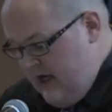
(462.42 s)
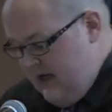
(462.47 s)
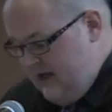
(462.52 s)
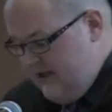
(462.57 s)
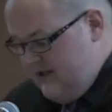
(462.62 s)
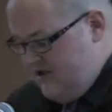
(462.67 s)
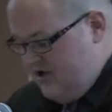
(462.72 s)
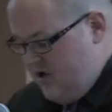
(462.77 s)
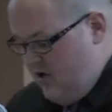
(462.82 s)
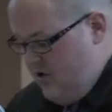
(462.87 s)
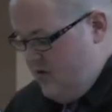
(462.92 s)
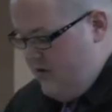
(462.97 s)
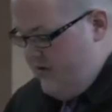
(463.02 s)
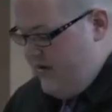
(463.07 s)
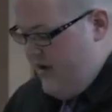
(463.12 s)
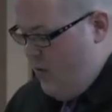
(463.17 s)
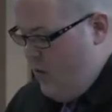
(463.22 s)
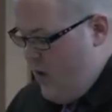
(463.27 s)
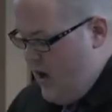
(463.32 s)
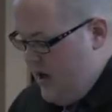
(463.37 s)
And so
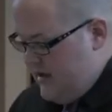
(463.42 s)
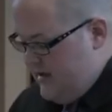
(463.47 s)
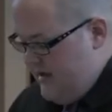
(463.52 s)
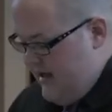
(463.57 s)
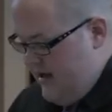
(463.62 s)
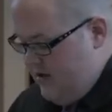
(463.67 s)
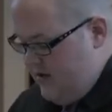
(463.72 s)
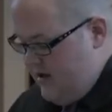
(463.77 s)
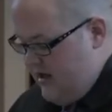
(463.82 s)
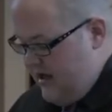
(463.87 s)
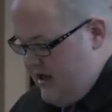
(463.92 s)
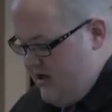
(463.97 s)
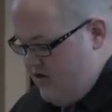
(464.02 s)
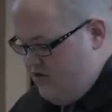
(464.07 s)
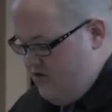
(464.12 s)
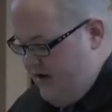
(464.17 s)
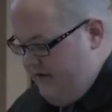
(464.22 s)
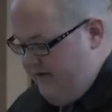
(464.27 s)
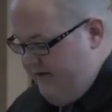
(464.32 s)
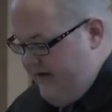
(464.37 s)
they walked down the
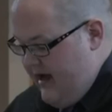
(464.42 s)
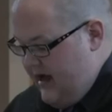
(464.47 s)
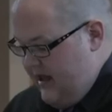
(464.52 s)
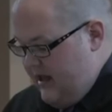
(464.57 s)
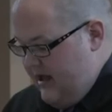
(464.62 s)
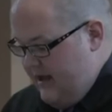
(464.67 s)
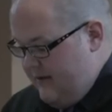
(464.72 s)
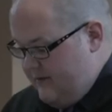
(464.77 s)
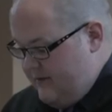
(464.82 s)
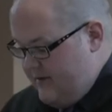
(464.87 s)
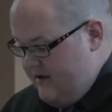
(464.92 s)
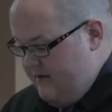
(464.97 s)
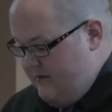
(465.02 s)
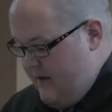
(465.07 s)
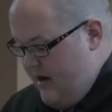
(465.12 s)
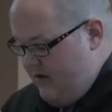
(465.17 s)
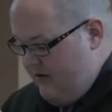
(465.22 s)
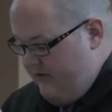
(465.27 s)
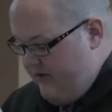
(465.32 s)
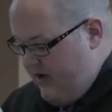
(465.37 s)
Kidron Valley up to the
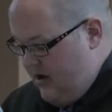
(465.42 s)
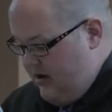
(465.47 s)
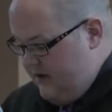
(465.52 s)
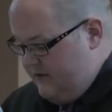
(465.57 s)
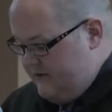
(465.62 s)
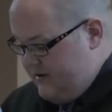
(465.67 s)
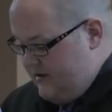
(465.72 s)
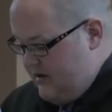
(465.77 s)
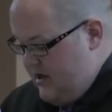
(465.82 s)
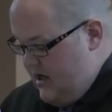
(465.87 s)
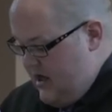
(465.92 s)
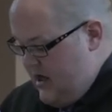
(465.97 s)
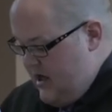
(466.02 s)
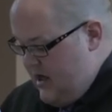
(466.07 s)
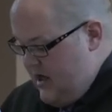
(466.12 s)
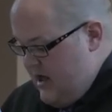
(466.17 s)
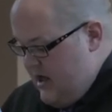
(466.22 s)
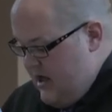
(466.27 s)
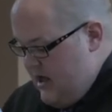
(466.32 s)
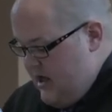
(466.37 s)
Mount of Olives, and
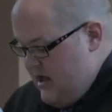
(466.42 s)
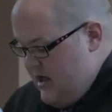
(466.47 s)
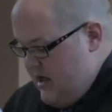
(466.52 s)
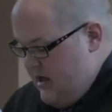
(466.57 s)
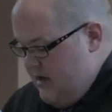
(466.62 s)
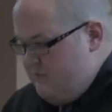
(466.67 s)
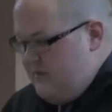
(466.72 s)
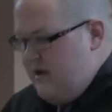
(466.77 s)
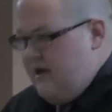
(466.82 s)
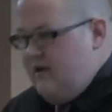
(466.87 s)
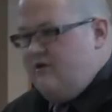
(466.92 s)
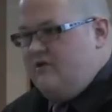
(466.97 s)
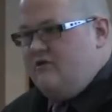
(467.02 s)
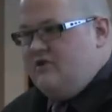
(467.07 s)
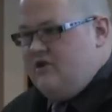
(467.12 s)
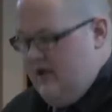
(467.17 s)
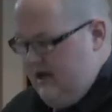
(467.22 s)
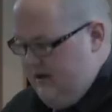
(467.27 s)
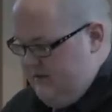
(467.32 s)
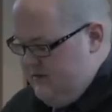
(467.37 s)
Peter,
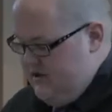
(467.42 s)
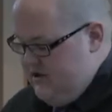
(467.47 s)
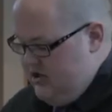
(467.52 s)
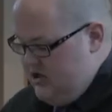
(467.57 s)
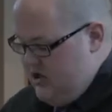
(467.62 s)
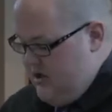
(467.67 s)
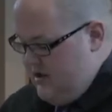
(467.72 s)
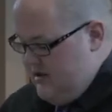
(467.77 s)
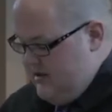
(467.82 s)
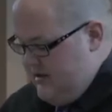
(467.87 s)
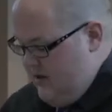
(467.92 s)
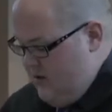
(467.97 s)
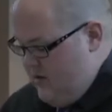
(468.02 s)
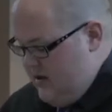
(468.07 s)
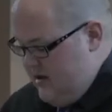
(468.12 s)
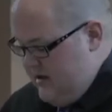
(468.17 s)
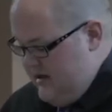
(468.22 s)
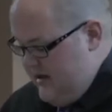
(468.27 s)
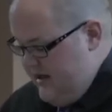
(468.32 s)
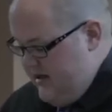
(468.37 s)
James, and John, they
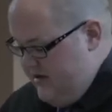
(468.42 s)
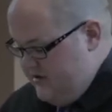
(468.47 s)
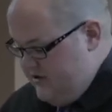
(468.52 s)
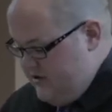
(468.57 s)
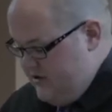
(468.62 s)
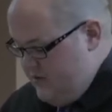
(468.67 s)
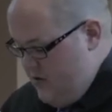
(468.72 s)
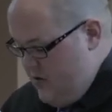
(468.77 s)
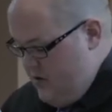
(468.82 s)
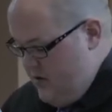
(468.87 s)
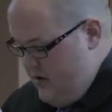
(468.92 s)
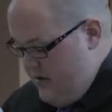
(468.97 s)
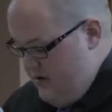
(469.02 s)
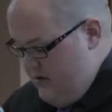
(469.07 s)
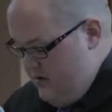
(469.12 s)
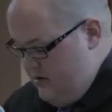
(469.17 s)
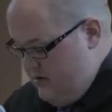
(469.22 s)
wanted to hear some more.